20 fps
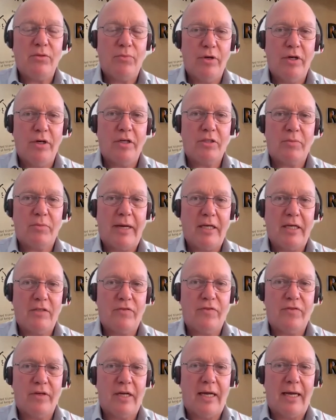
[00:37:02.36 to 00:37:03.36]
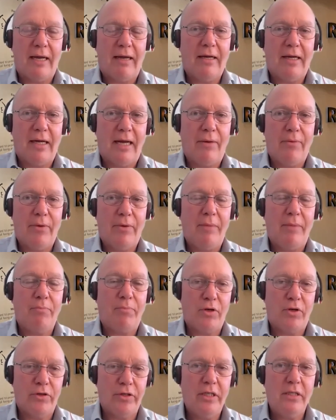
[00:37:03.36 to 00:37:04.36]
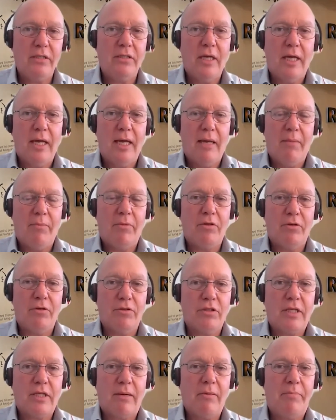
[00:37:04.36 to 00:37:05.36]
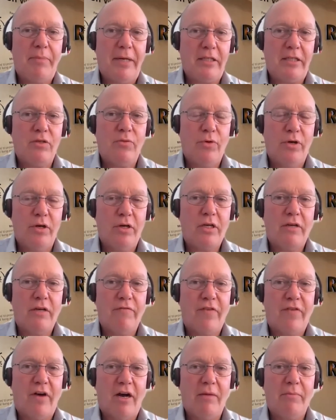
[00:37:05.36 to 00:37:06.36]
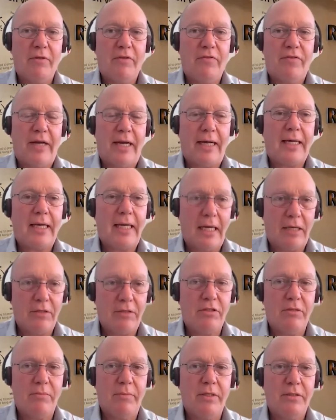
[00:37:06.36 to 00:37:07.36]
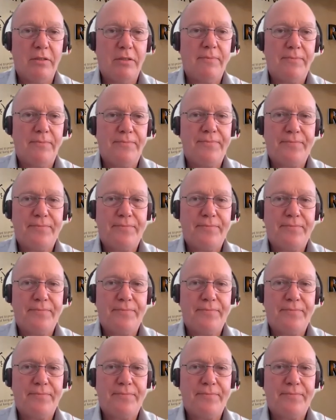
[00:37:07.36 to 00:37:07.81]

workspace for our employees, but also a better work environment for our customers.